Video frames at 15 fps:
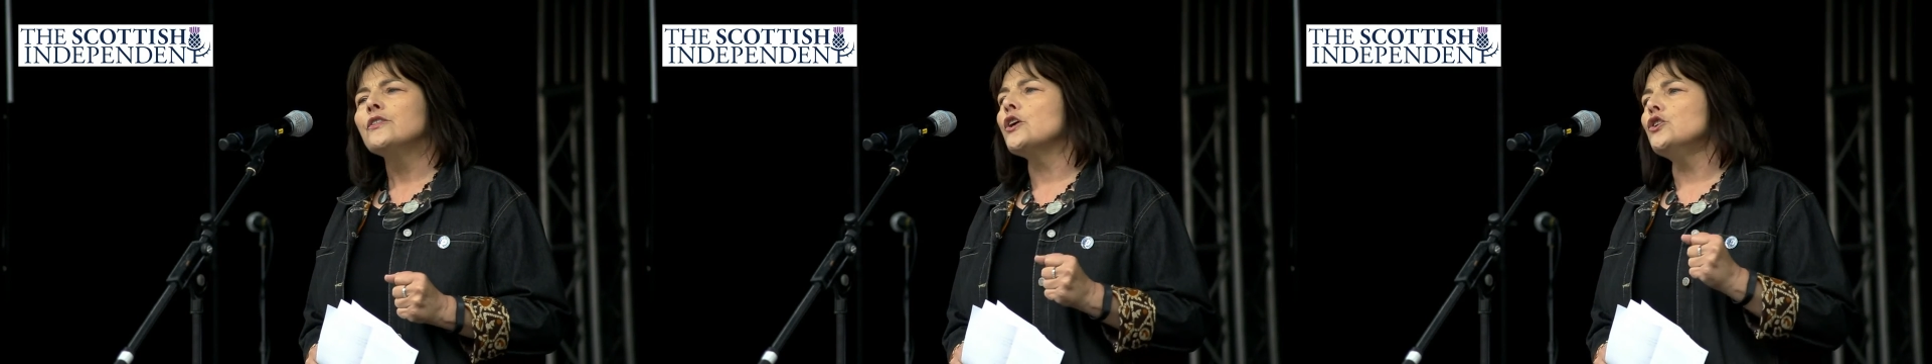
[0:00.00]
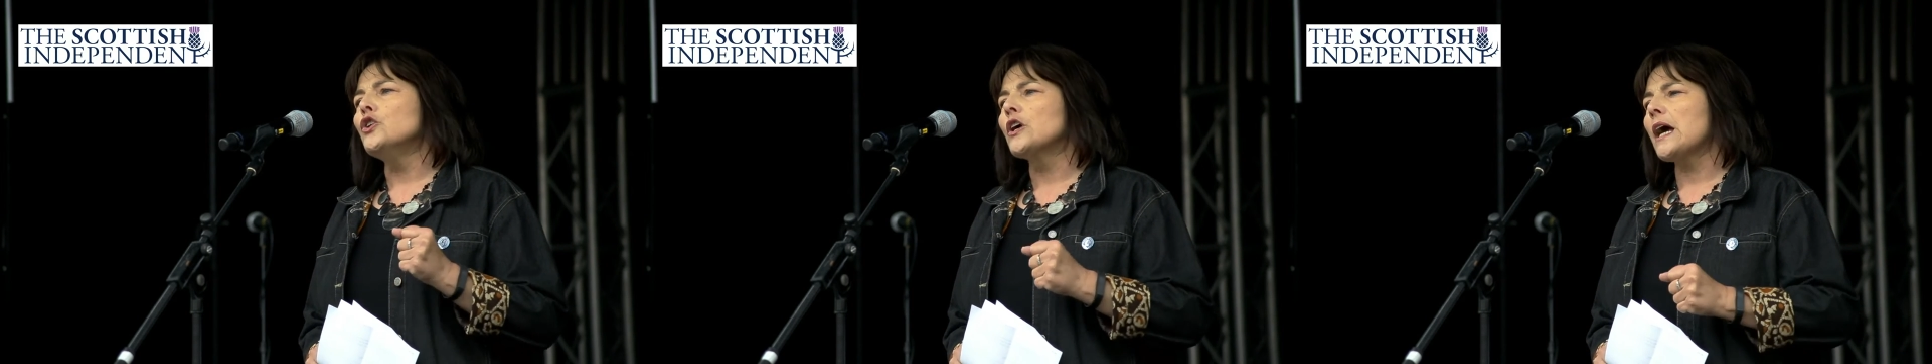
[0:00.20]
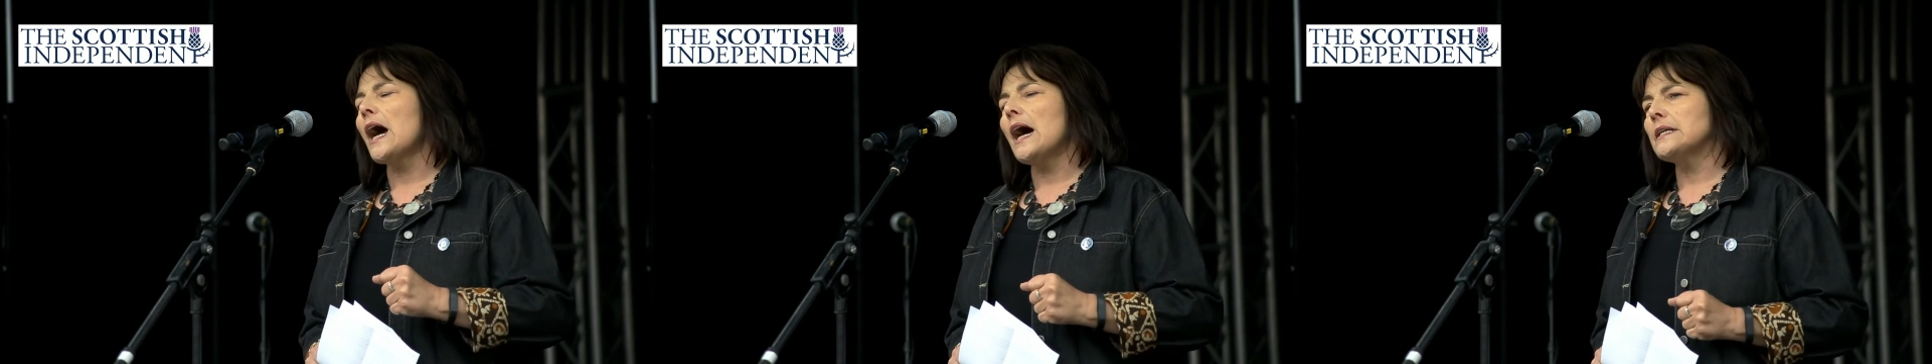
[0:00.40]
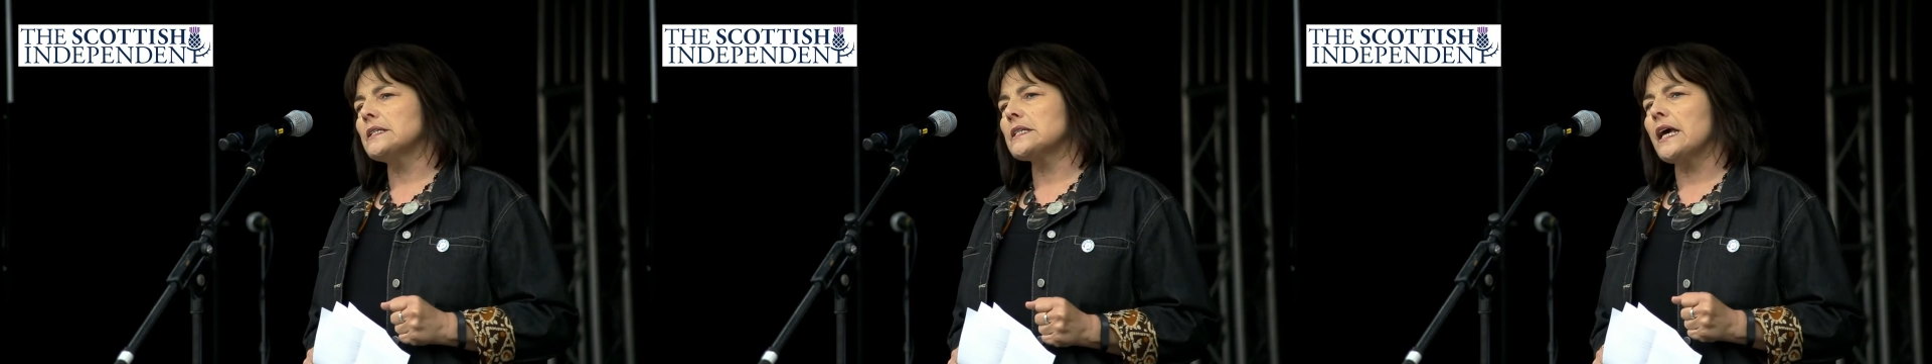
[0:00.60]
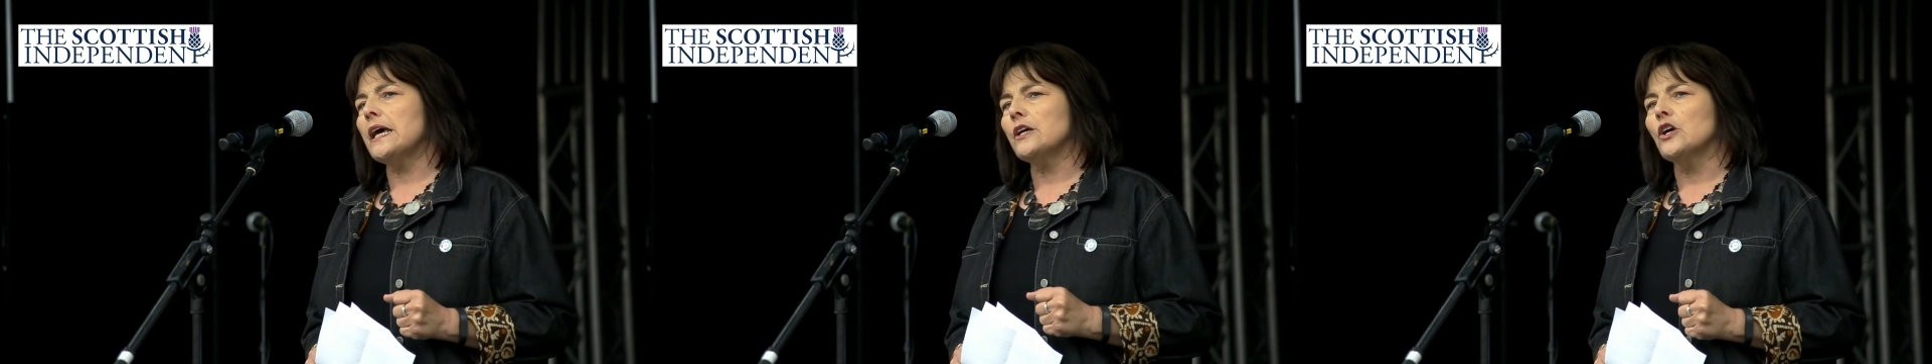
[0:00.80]
that you can't
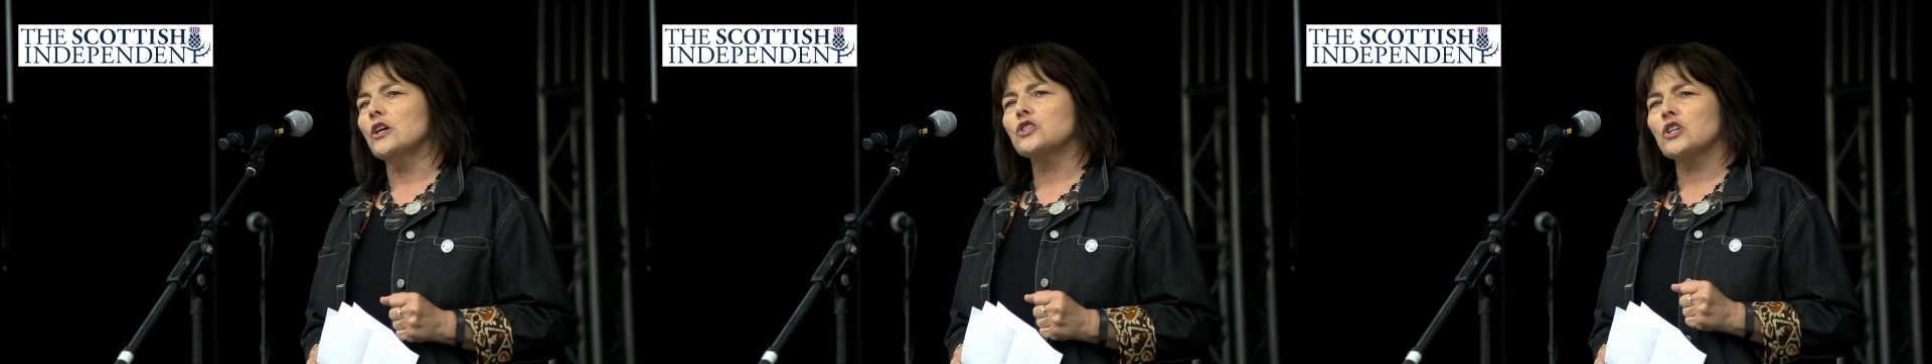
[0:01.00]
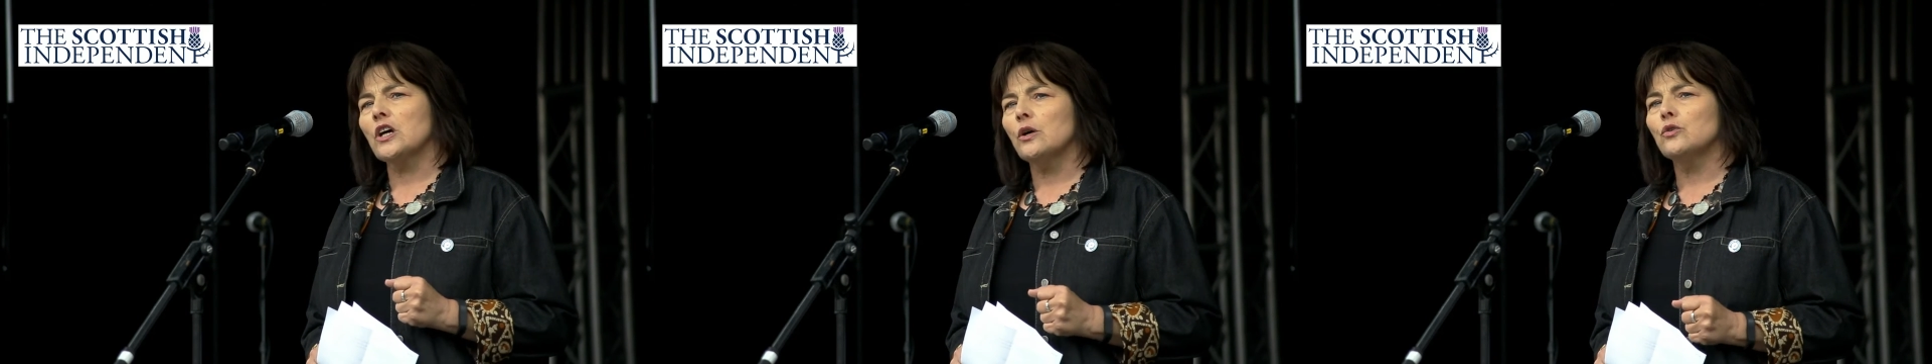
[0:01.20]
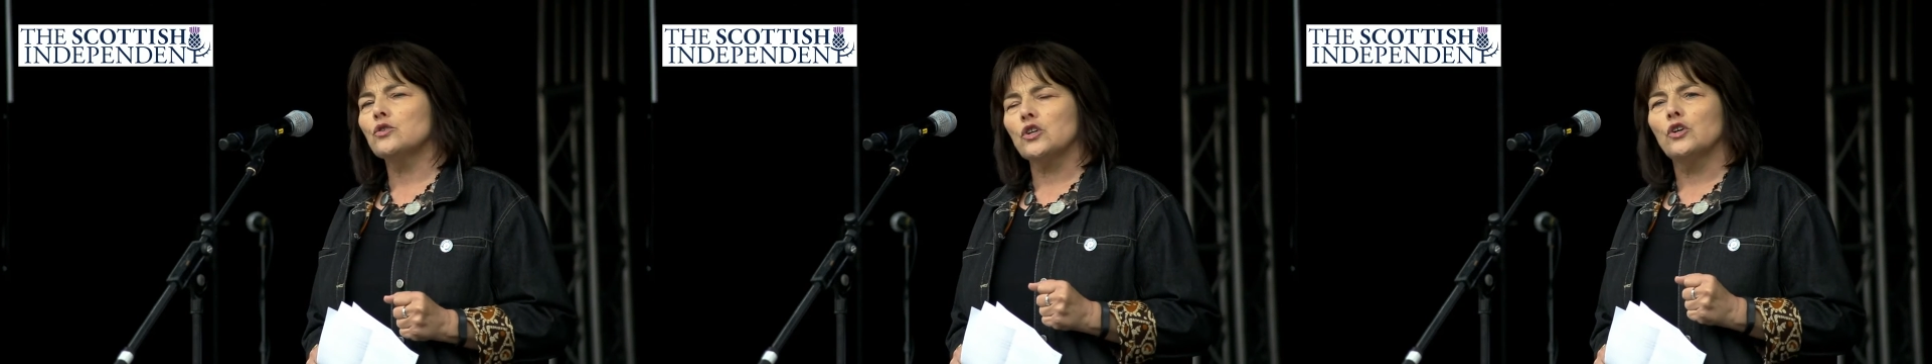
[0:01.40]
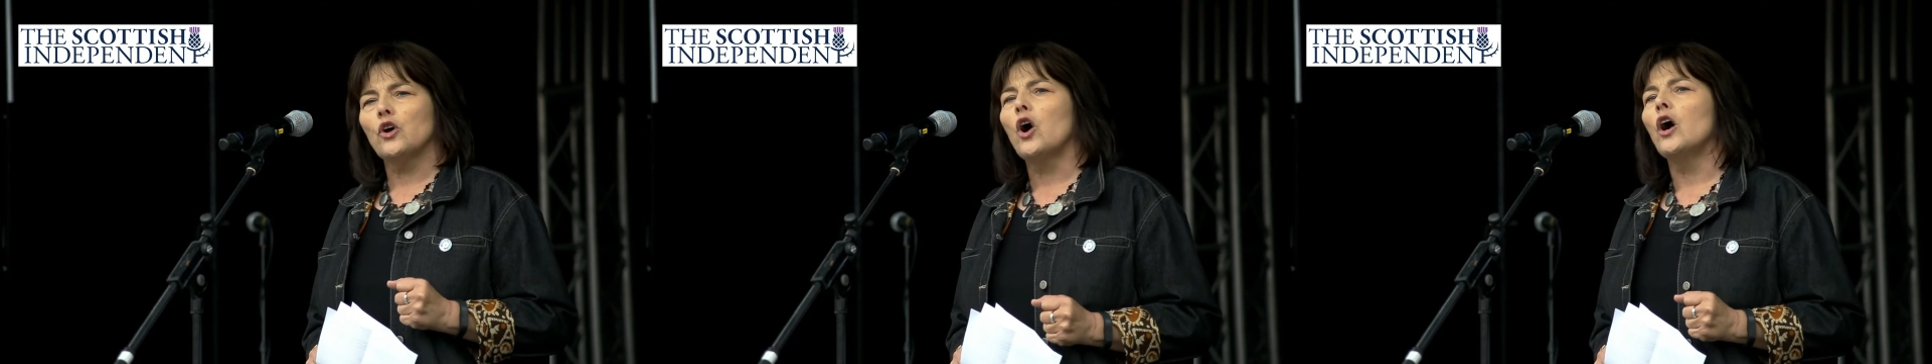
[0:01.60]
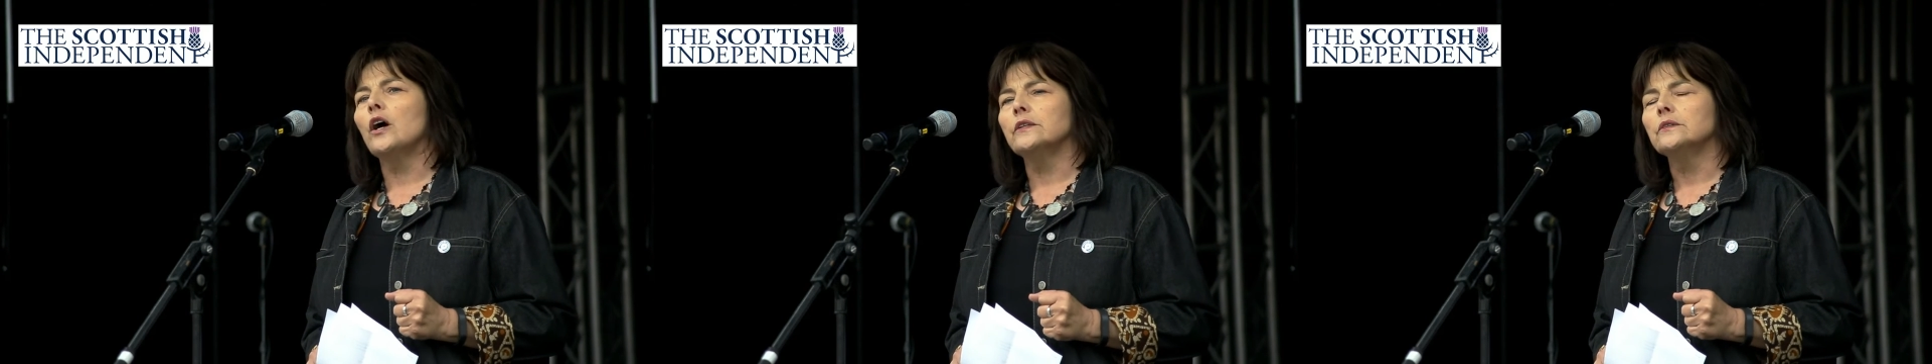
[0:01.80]
take your children
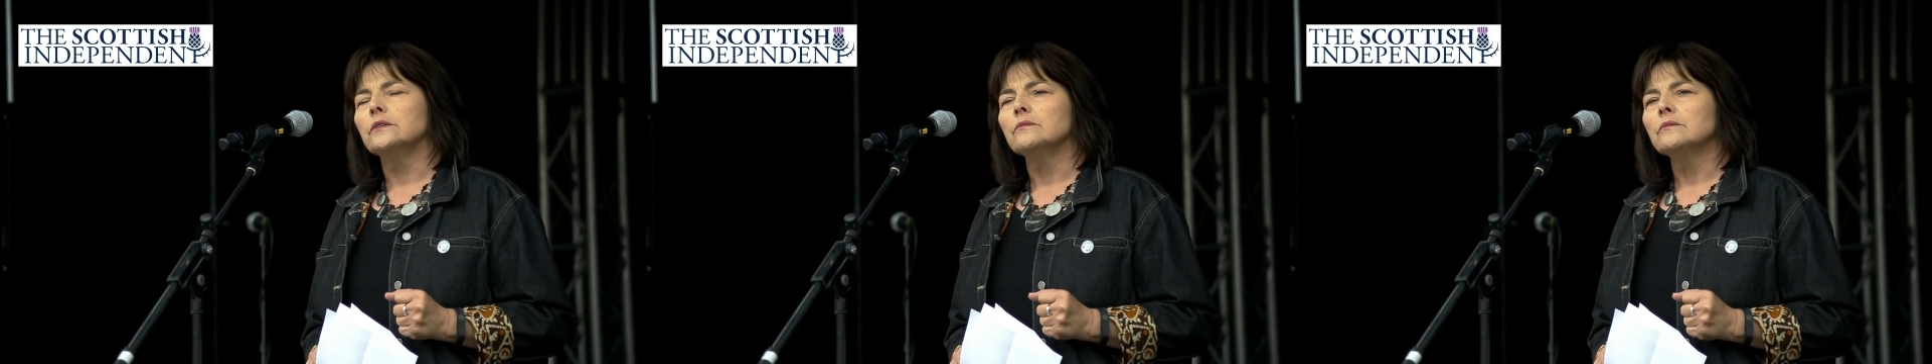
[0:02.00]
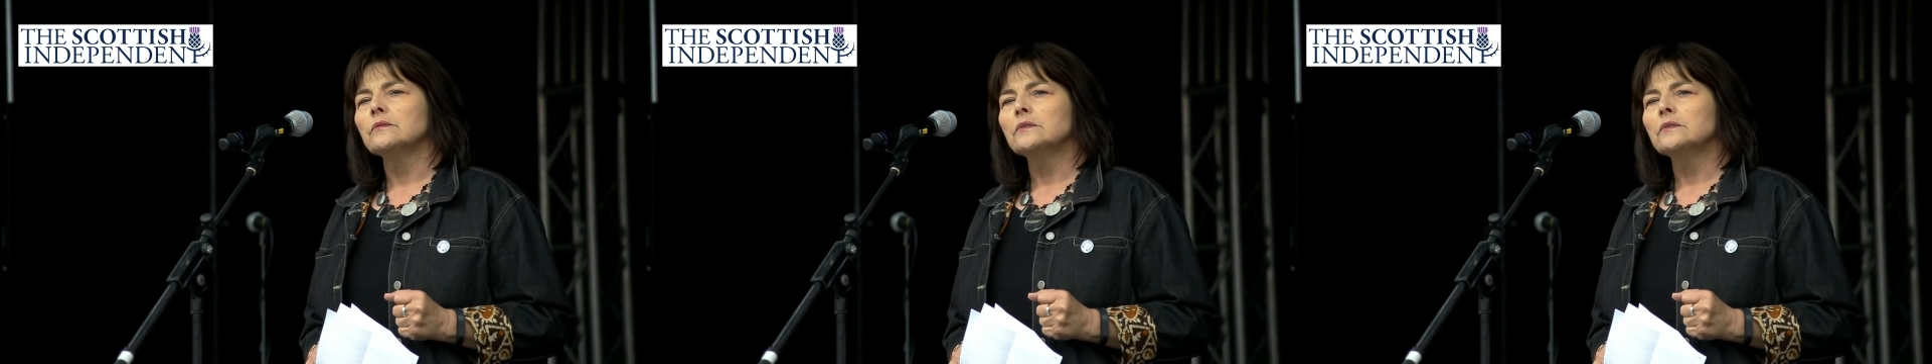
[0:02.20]
on.